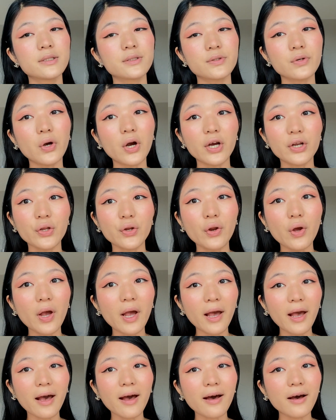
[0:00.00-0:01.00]
So I do
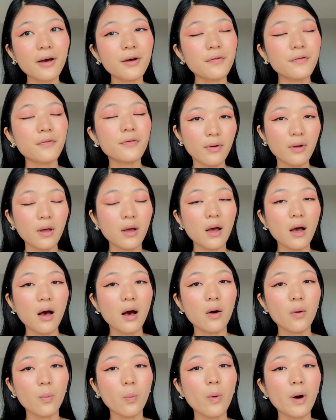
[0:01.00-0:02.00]
not have
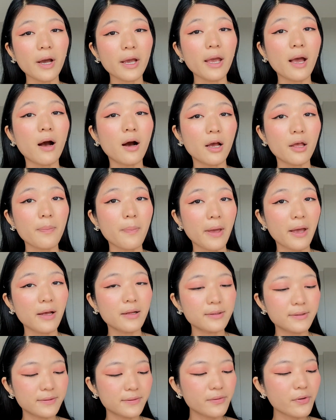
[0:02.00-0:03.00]
a white eye
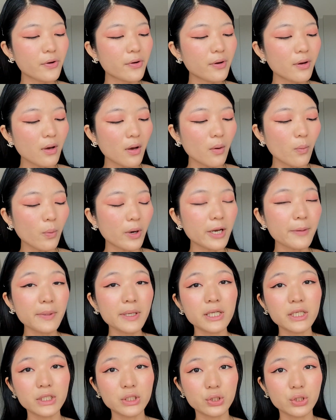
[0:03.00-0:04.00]
pencil. What I'm
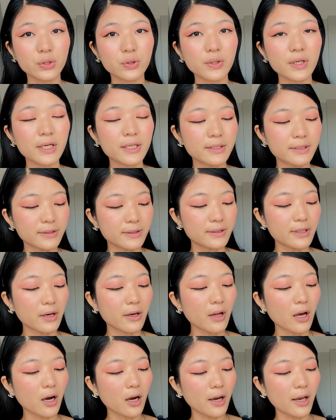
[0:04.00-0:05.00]
gonna do is
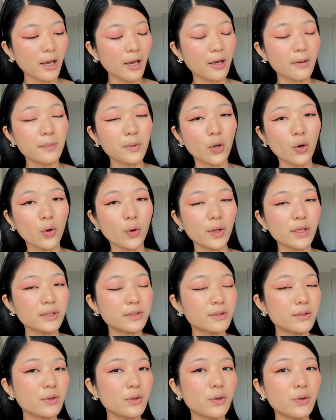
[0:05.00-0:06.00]
that I am going
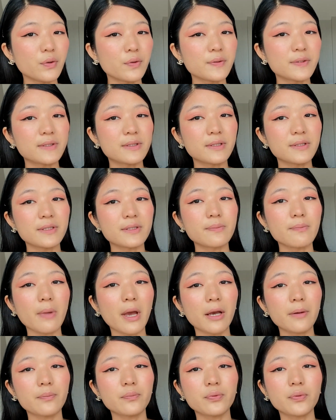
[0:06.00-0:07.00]
to use this
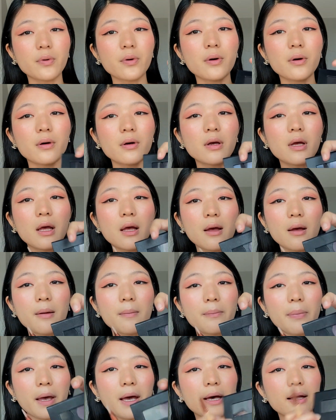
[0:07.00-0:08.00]
MAC Pro
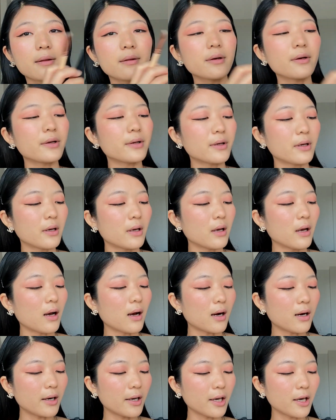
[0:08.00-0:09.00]
palette.
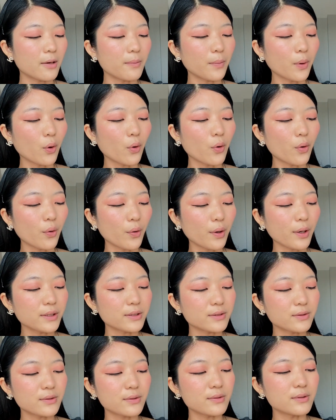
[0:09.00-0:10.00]
I am going
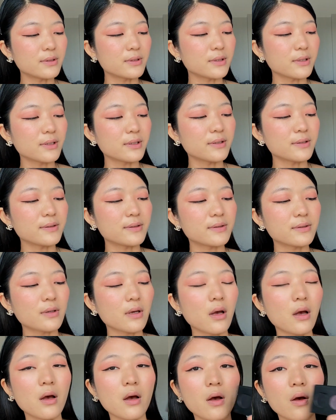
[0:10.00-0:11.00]
to this
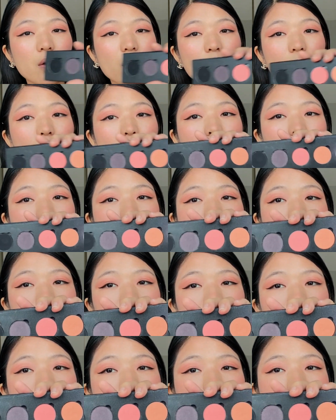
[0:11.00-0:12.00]

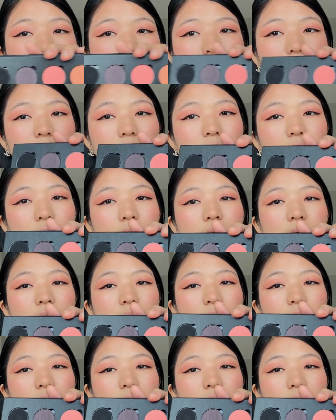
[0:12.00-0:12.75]
white color.